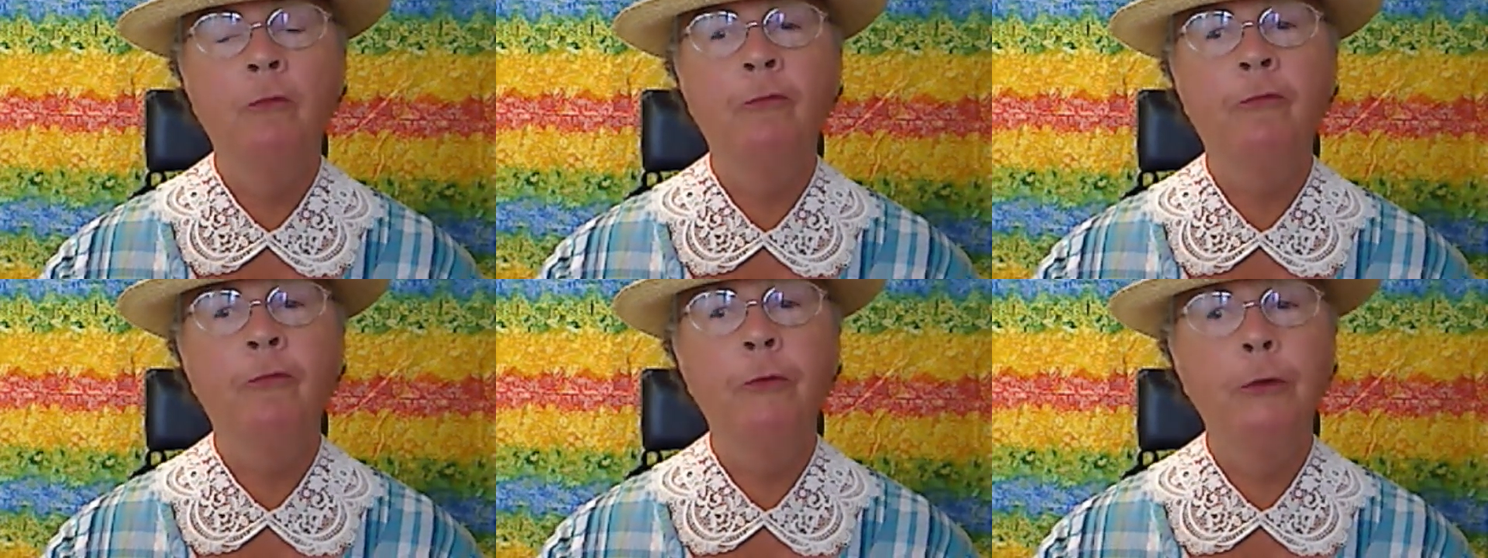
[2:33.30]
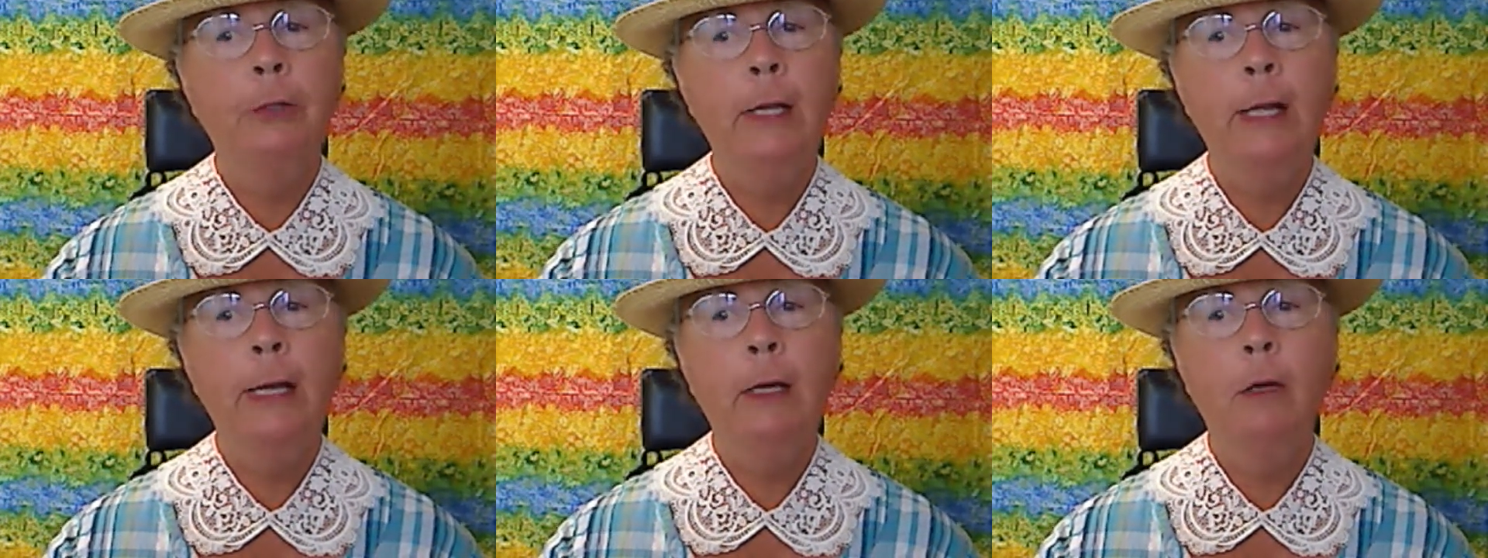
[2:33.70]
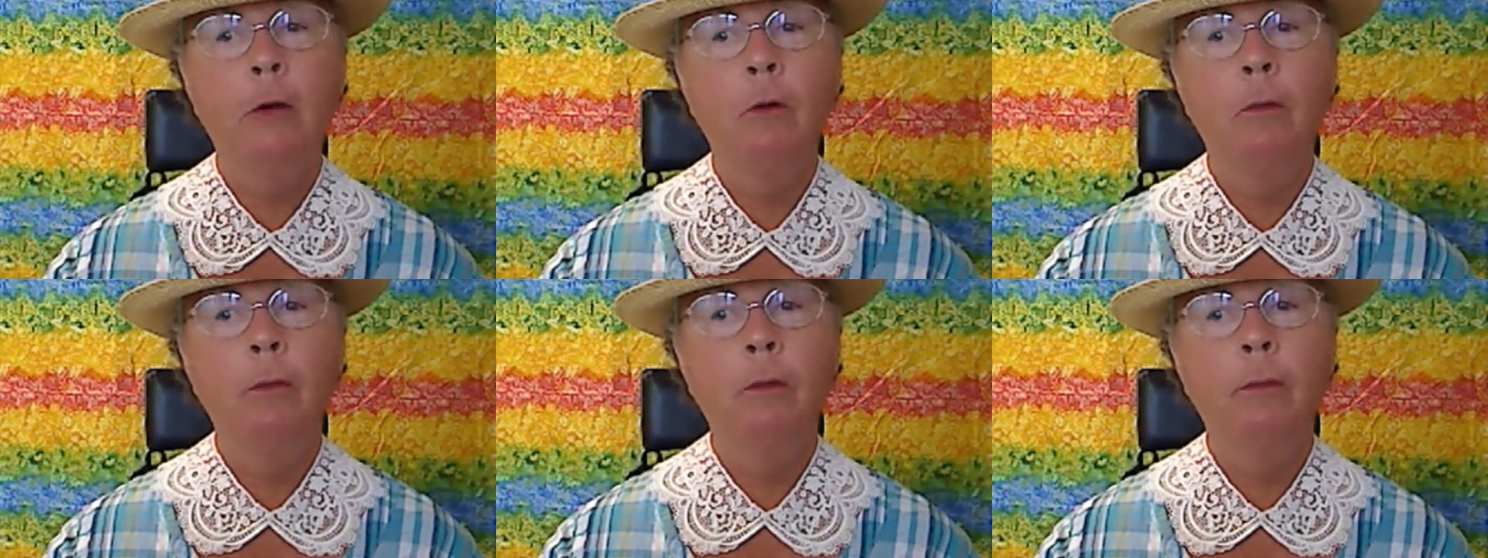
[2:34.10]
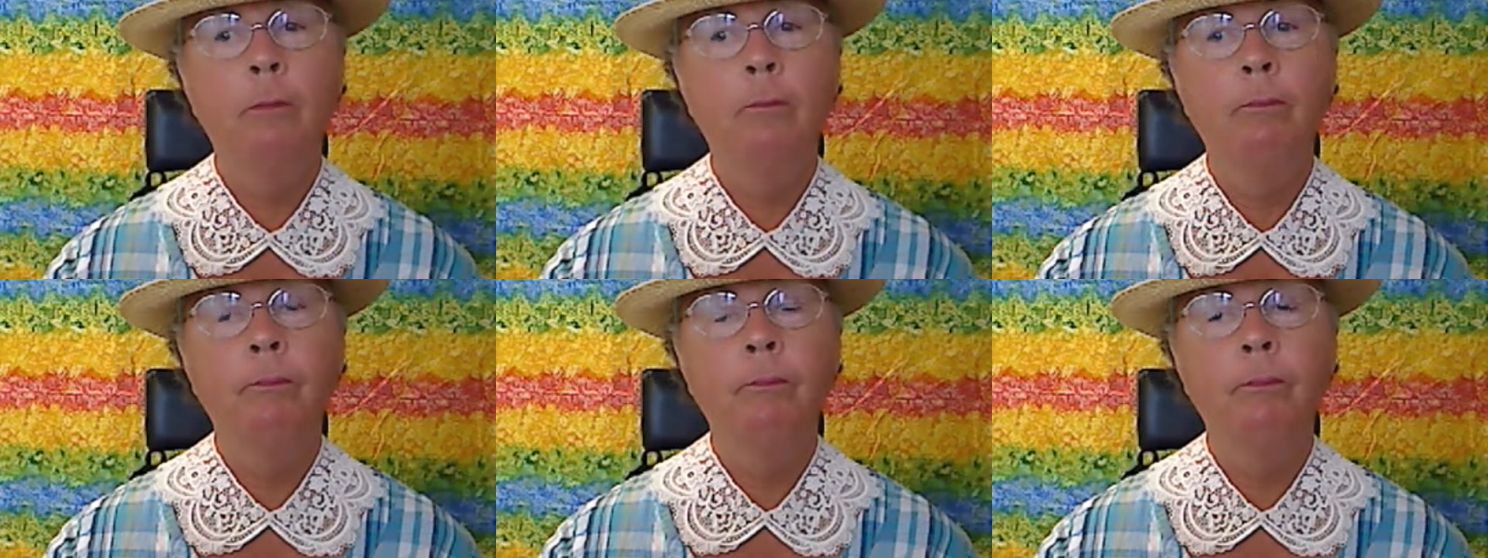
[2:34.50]
for now
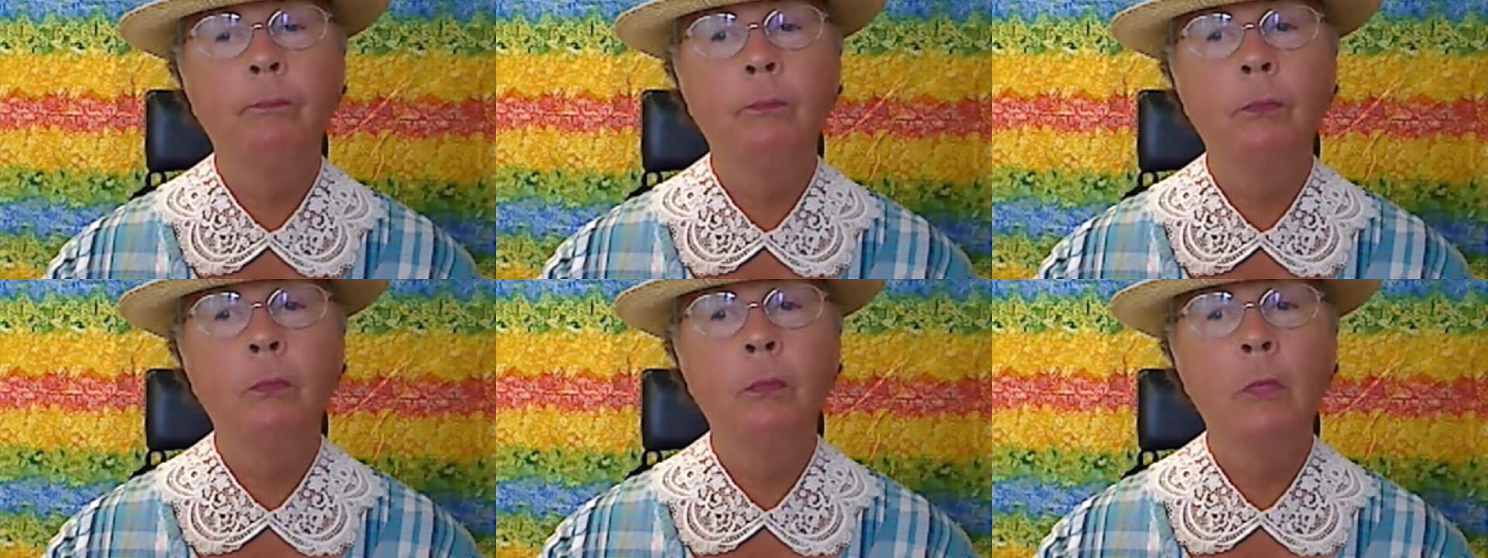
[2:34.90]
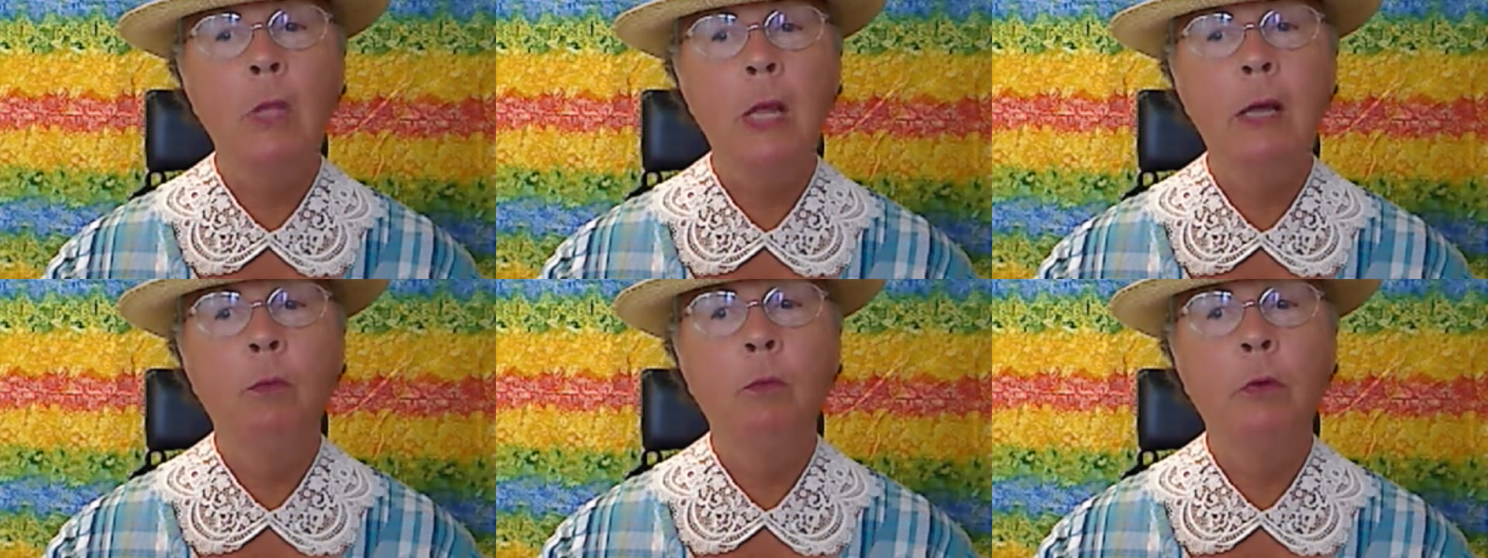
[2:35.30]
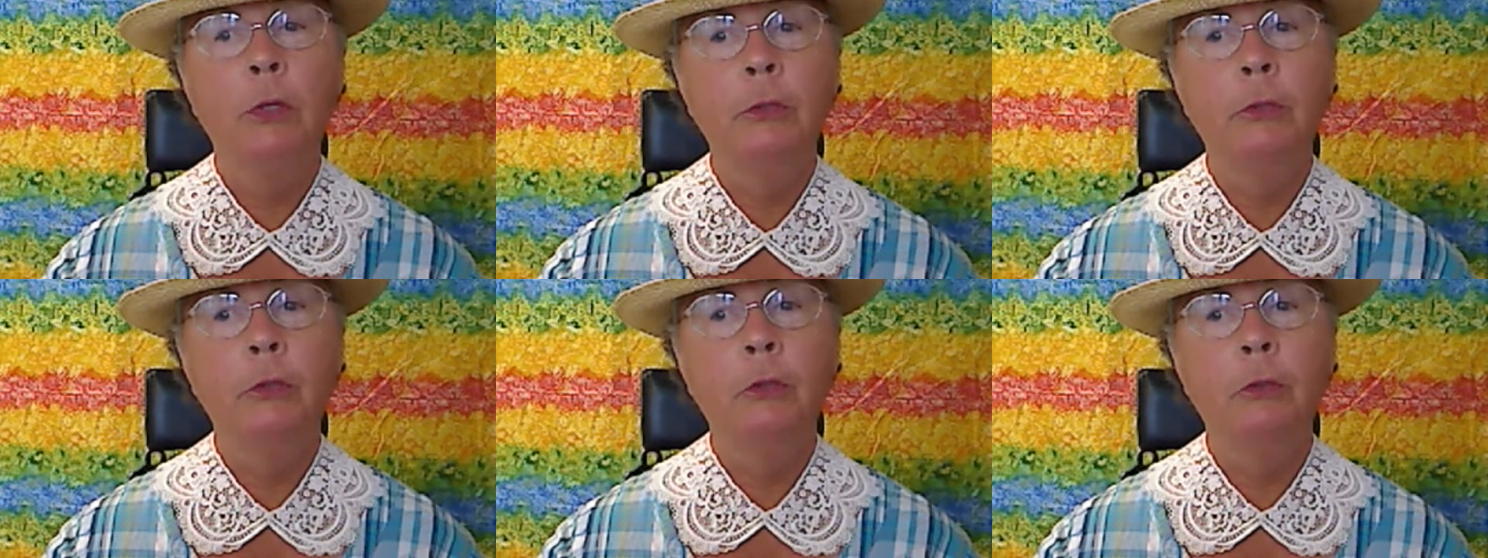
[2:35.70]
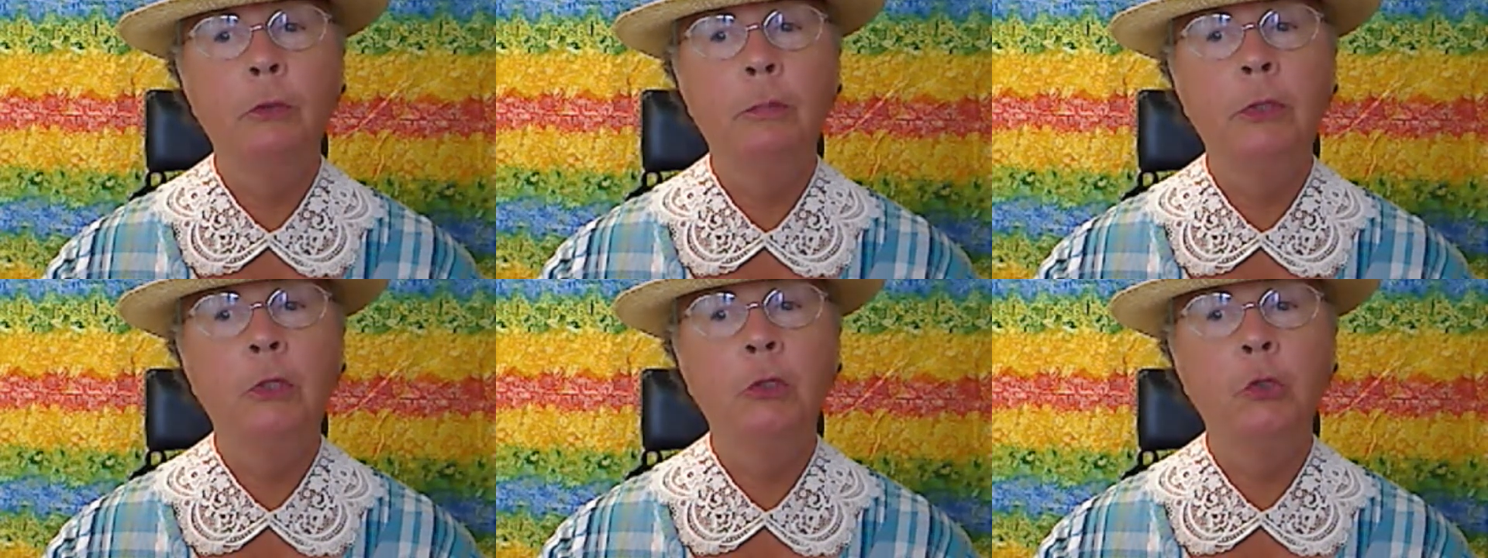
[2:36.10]
I want you to
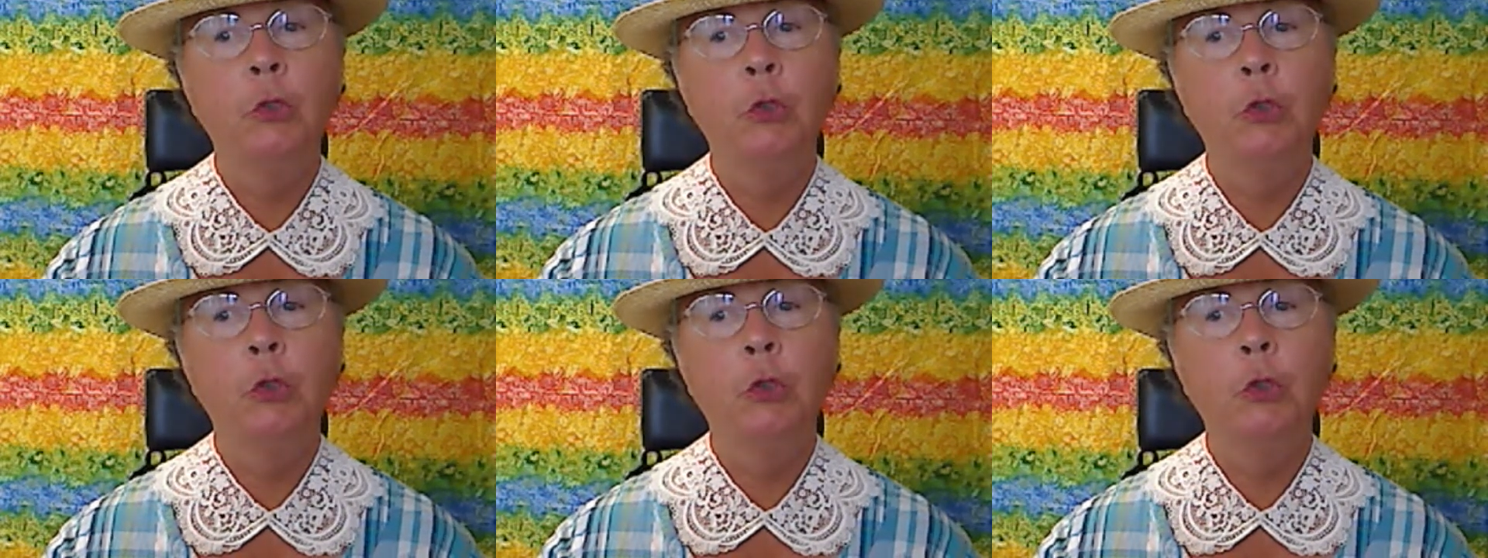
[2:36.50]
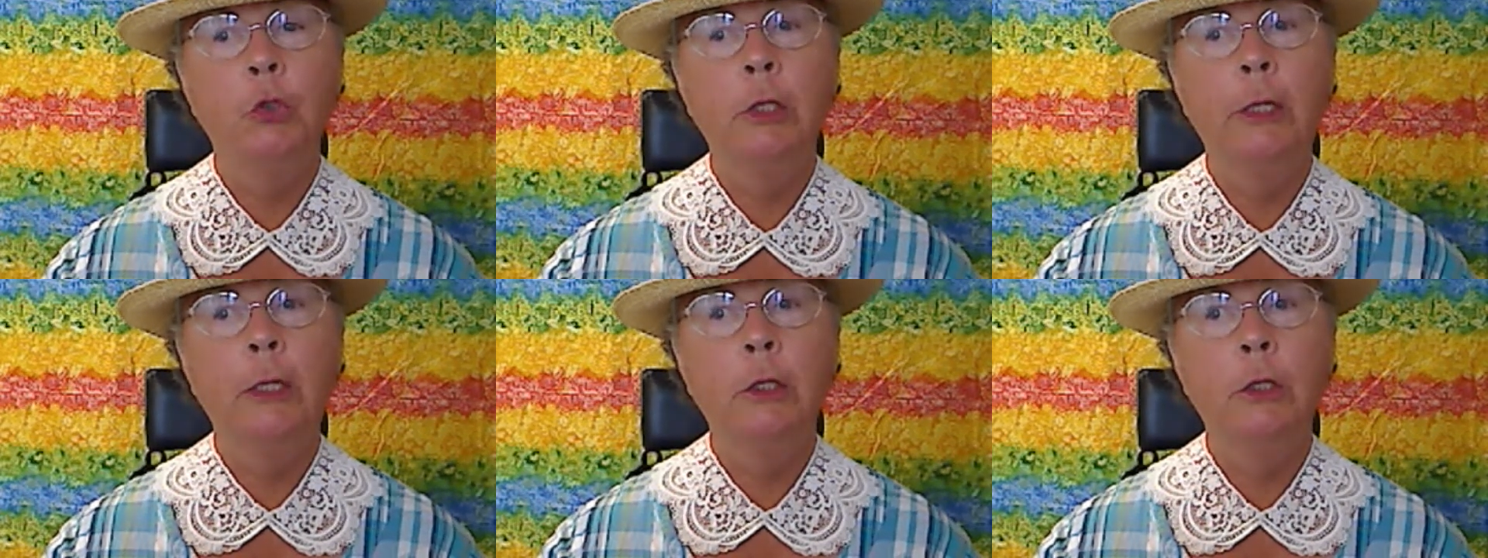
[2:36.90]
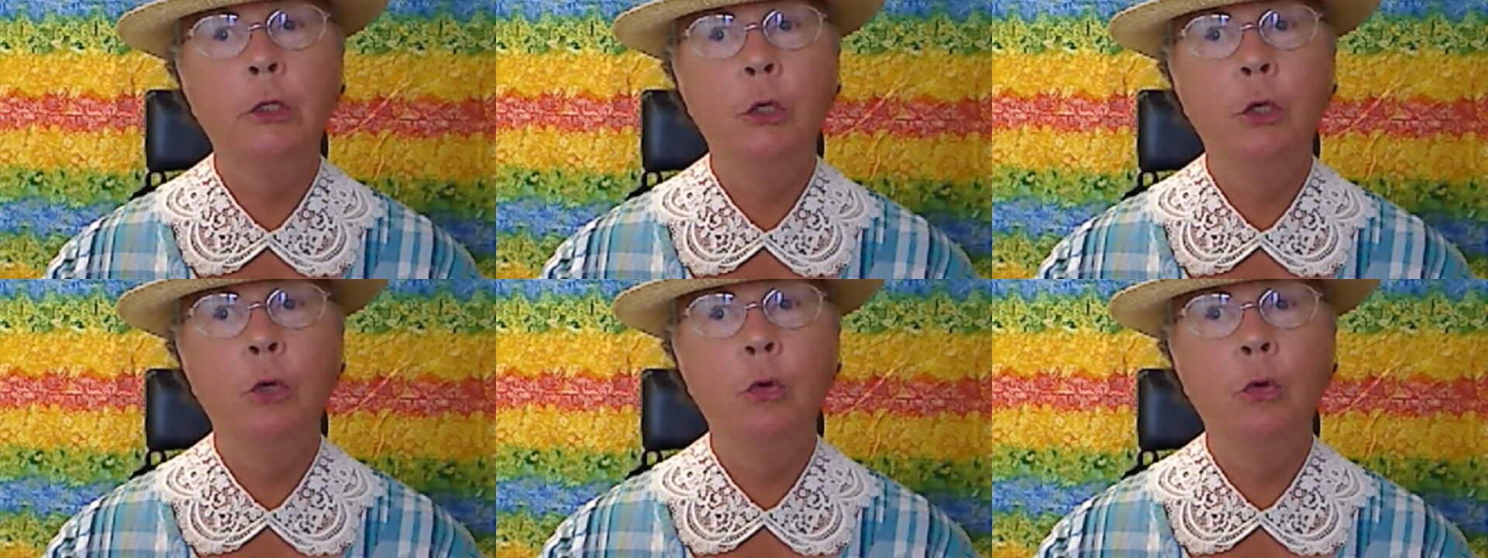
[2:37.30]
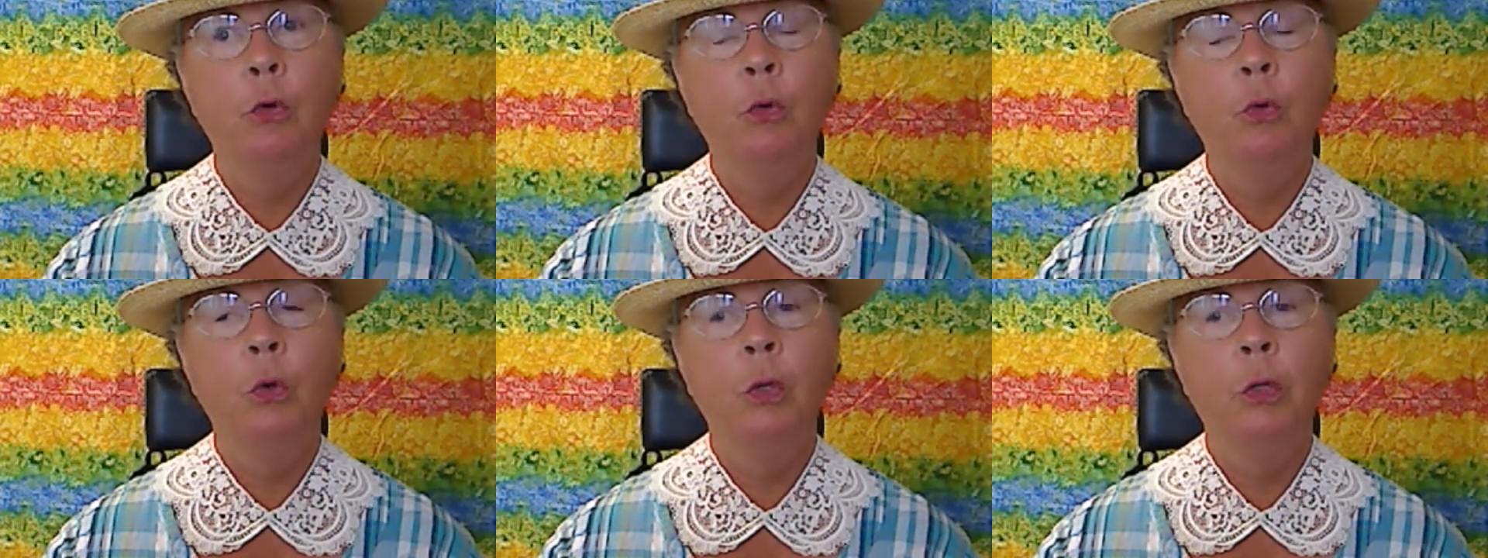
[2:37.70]
be sure and
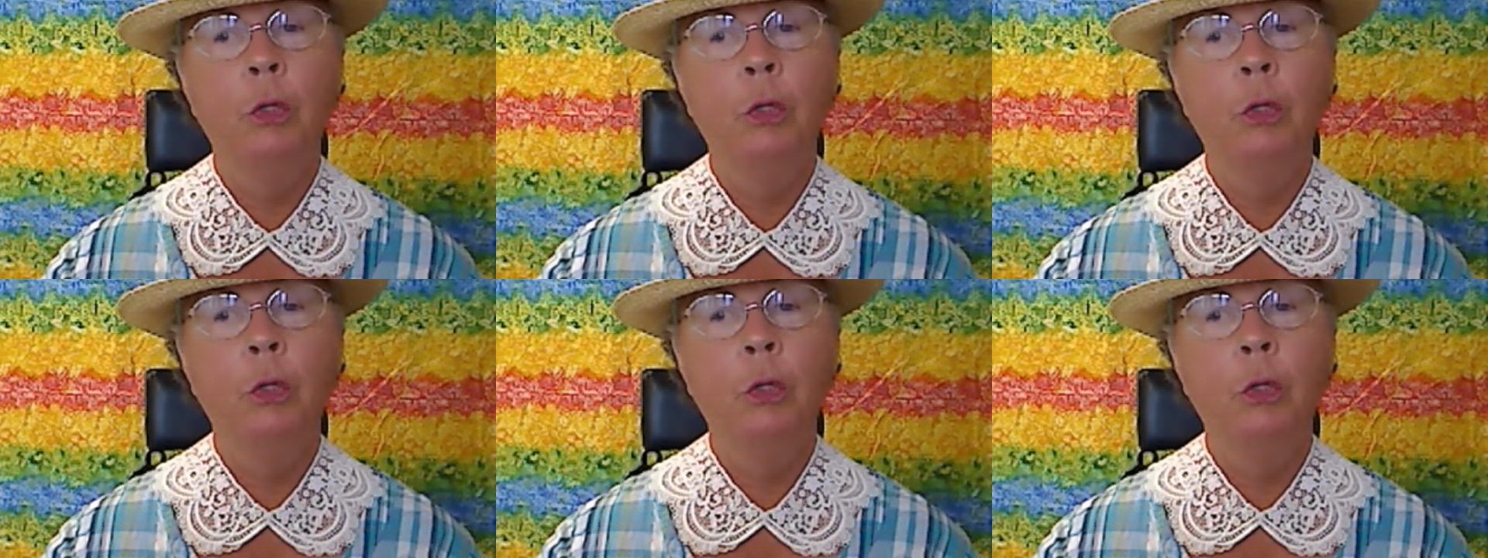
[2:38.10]
know